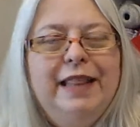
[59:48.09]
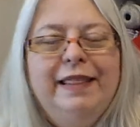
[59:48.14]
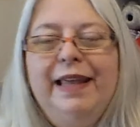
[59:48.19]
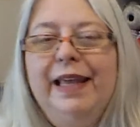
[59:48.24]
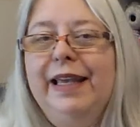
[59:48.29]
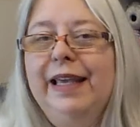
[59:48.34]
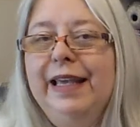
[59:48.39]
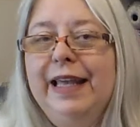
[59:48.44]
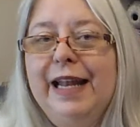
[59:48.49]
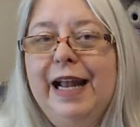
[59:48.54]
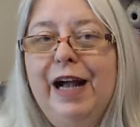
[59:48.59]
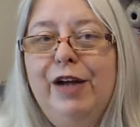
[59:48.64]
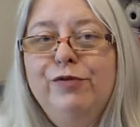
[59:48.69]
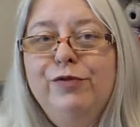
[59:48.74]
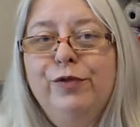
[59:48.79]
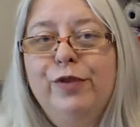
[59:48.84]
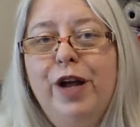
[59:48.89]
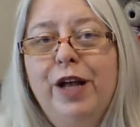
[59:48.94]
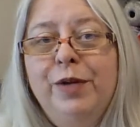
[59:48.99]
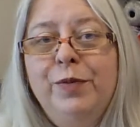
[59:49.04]
They can get out
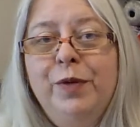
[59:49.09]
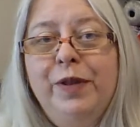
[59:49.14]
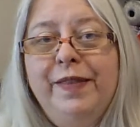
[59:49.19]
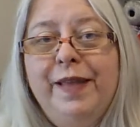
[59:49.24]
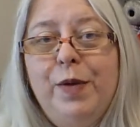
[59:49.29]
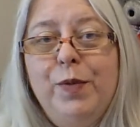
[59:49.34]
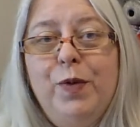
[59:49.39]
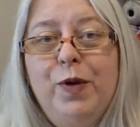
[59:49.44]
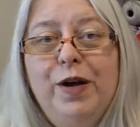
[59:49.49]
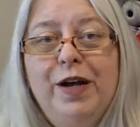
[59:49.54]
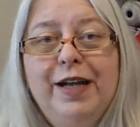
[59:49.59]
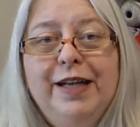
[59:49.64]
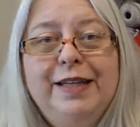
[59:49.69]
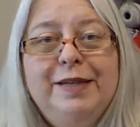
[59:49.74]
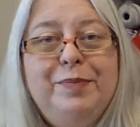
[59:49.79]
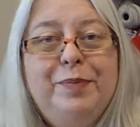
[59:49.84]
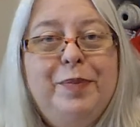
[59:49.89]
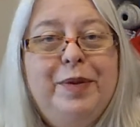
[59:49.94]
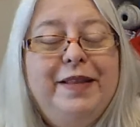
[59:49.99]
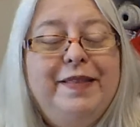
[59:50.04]
and run when they
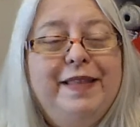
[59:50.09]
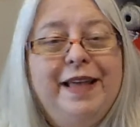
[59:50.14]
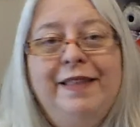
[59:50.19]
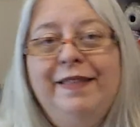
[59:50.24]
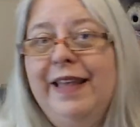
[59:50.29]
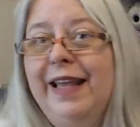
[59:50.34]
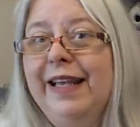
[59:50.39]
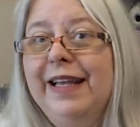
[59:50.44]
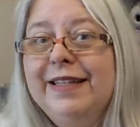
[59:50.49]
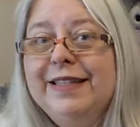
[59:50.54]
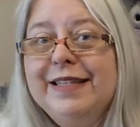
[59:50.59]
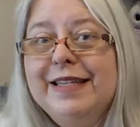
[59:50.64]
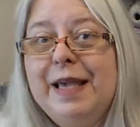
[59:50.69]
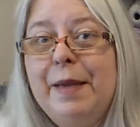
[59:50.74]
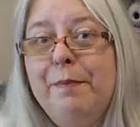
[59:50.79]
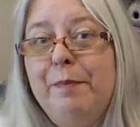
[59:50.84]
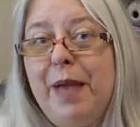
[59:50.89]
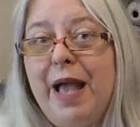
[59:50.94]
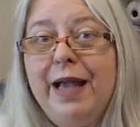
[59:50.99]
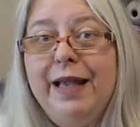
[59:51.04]
want, but then they get to
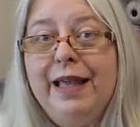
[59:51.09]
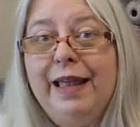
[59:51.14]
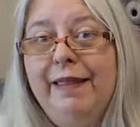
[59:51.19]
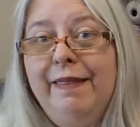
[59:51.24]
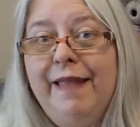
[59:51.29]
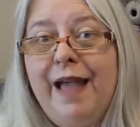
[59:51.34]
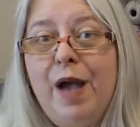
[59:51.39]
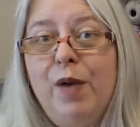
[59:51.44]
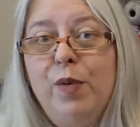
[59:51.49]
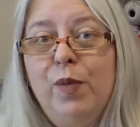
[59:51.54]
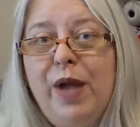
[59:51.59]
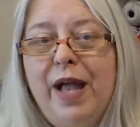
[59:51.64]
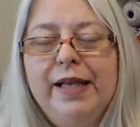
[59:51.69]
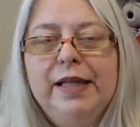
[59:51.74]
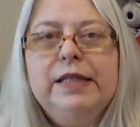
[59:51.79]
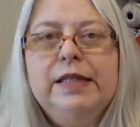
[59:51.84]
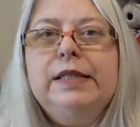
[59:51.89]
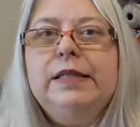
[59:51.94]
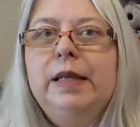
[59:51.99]
get back in that wagon.